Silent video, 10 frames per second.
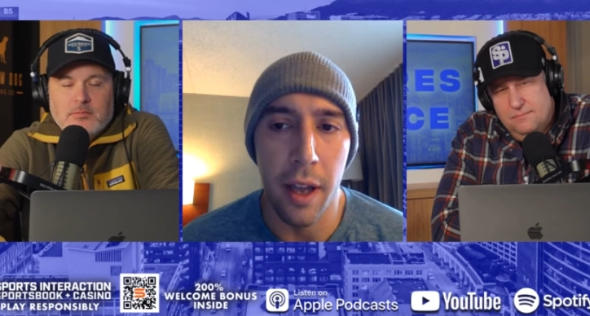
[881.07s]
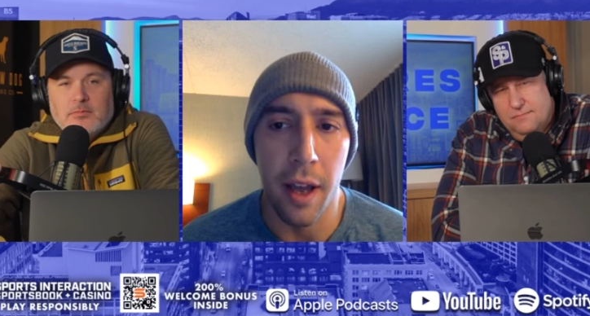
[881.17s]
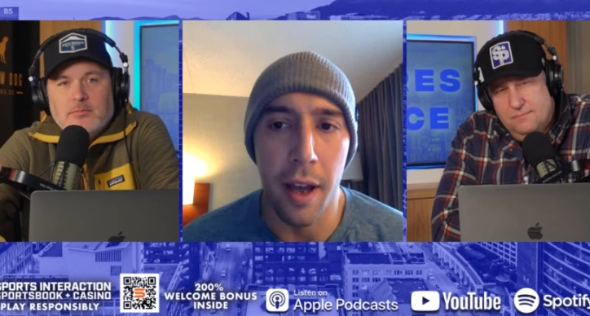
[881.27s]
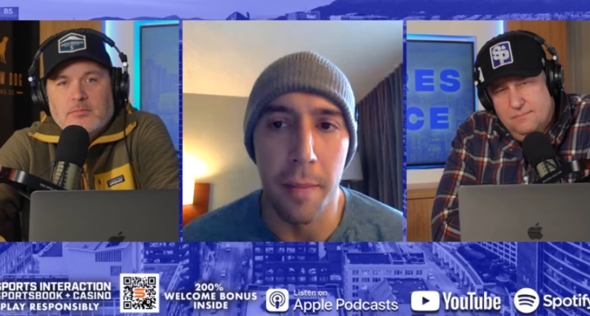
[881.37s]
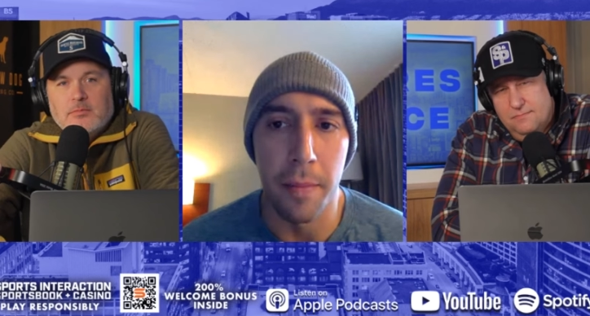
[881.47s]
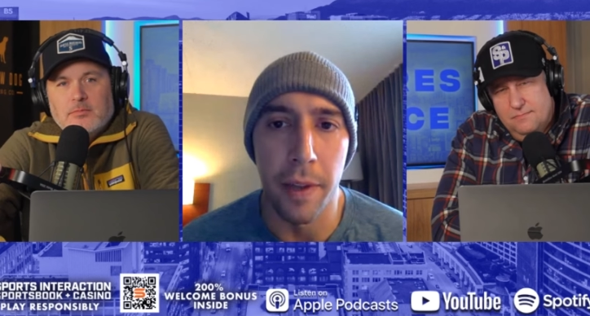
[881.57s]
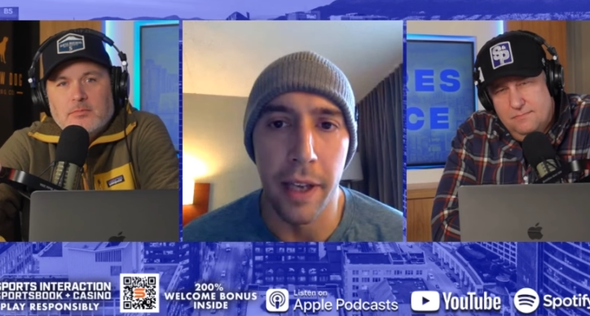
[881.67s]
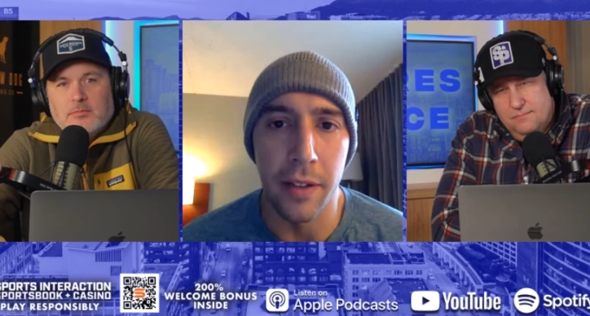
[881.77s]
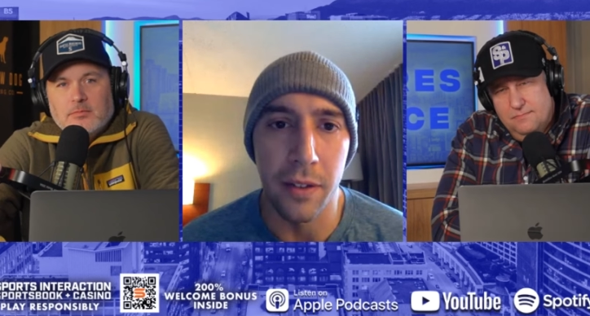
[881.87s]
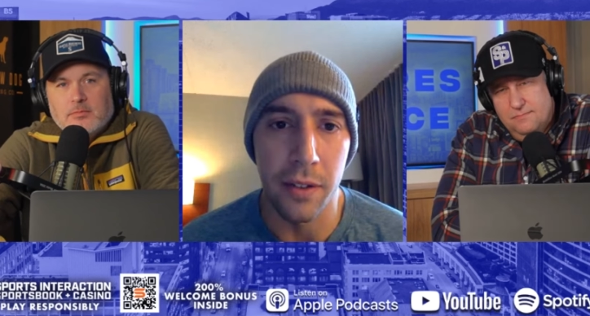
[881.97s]
Speaker 1: um,
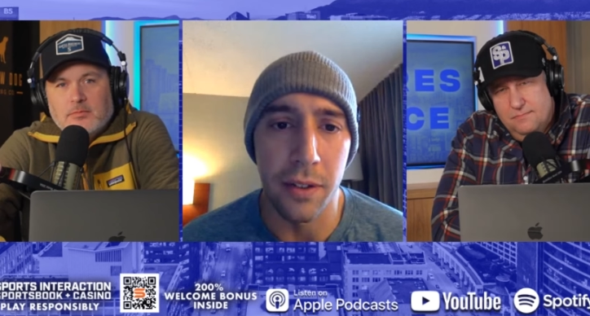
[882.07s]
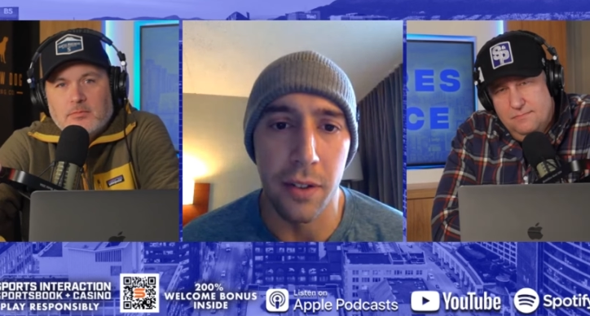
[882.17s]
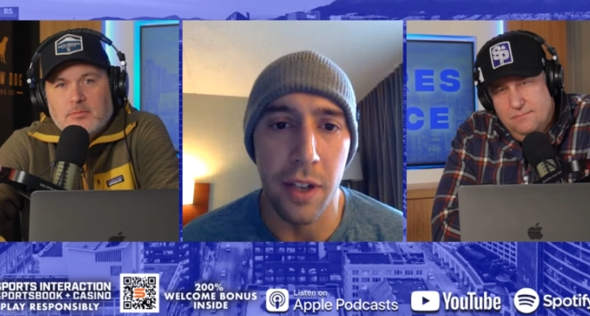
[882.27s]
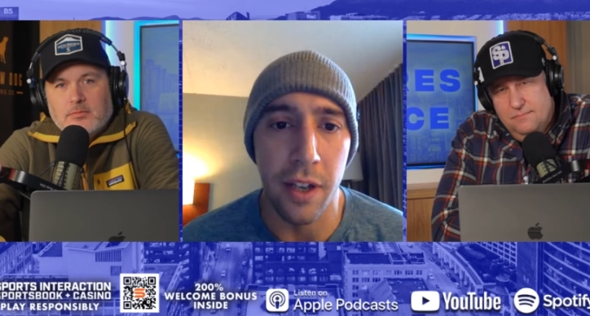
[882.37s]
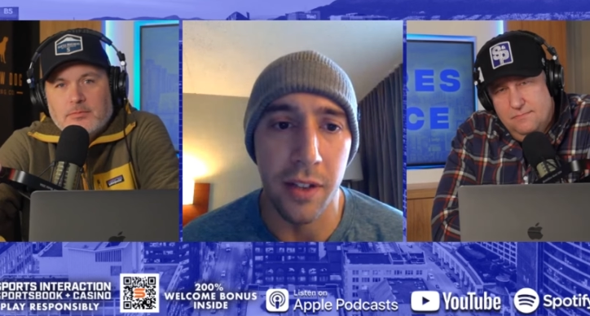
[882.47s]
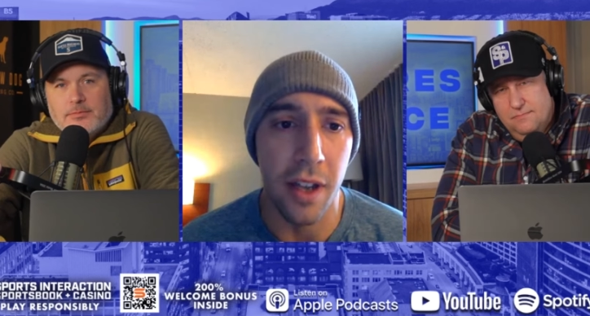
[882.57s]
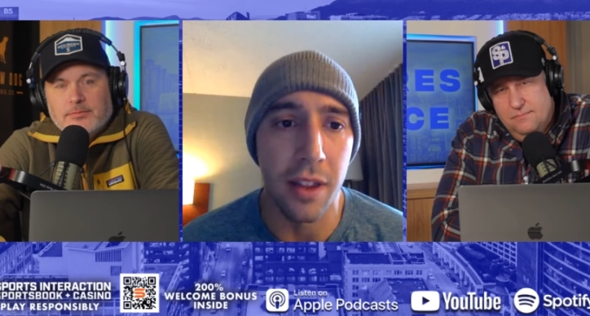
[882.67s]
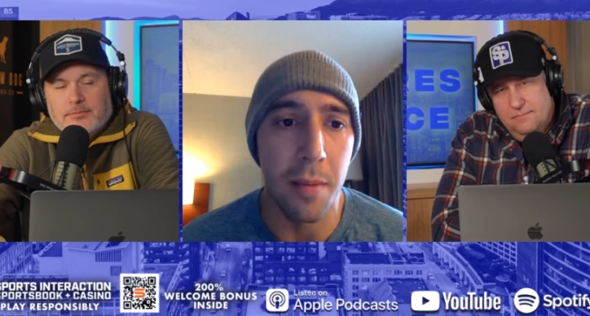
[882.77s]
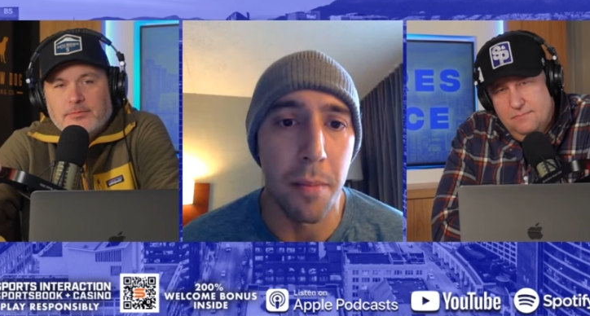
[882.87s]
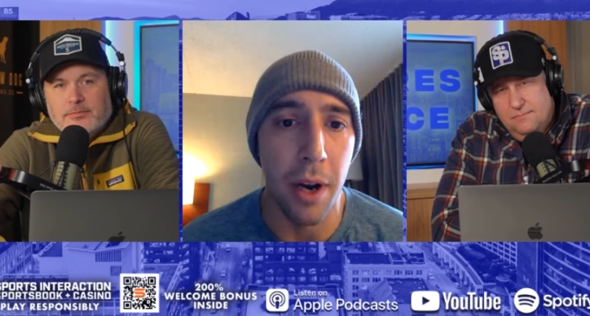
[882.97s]
like to, to the
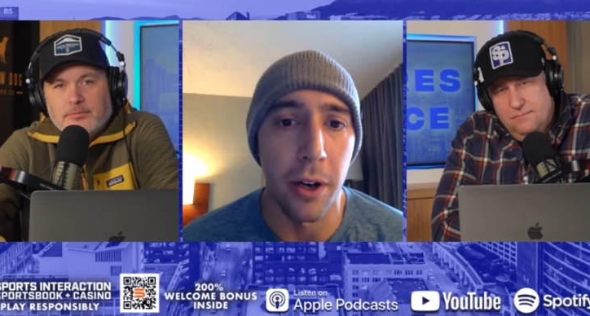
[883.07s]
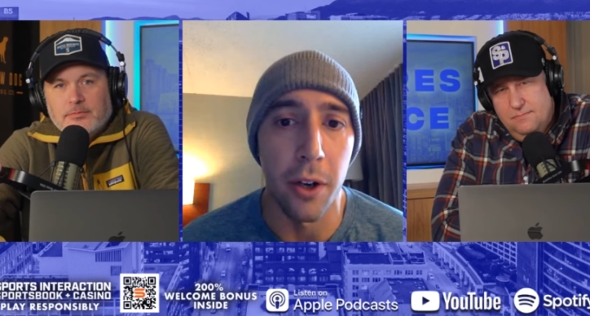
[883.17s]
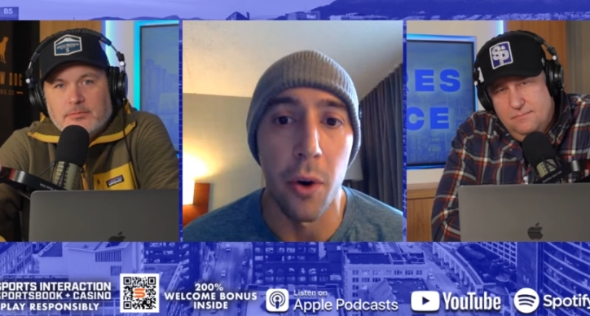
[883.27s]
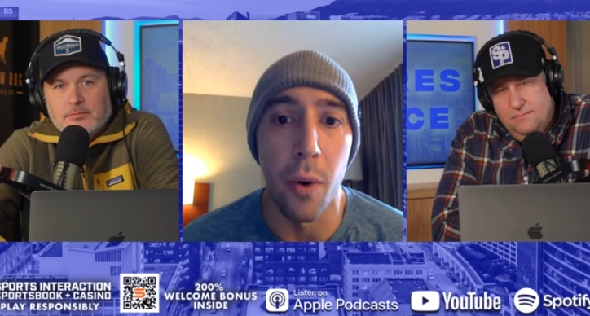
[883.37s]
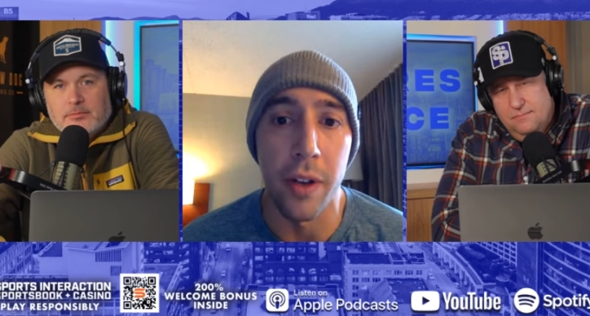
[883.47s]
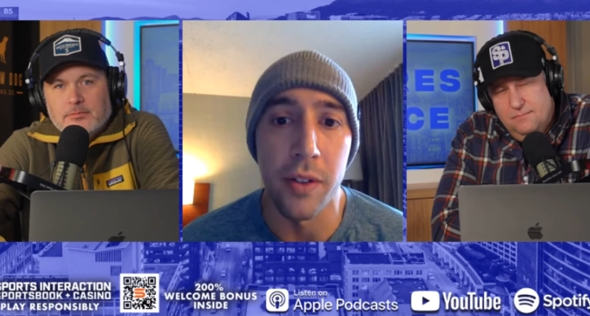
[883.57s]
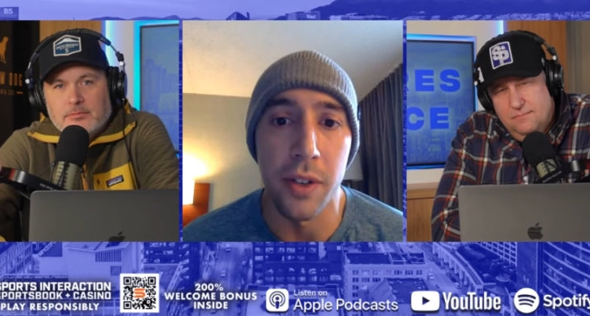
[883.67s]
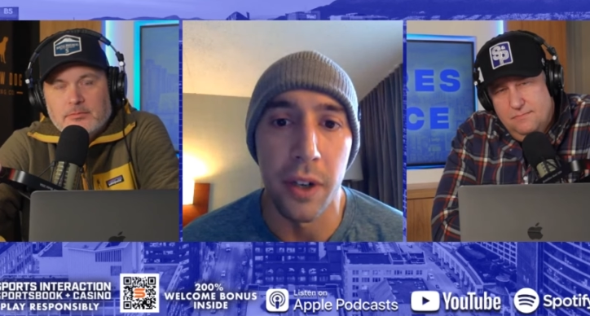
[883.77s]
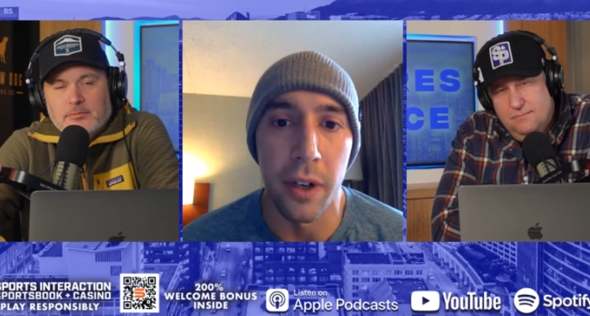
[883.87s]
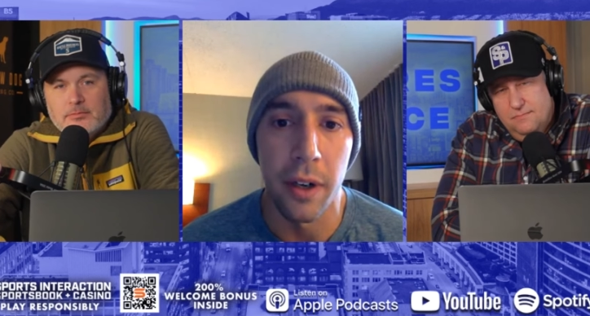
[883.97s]
extent that Mario was
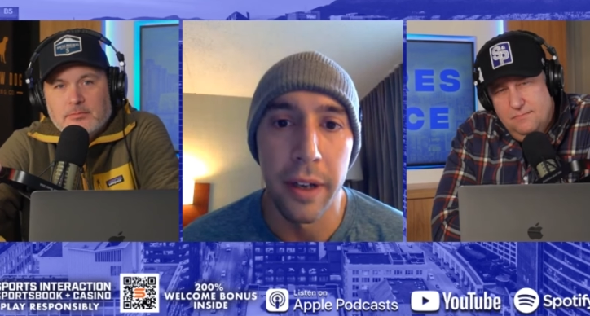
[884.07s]
here.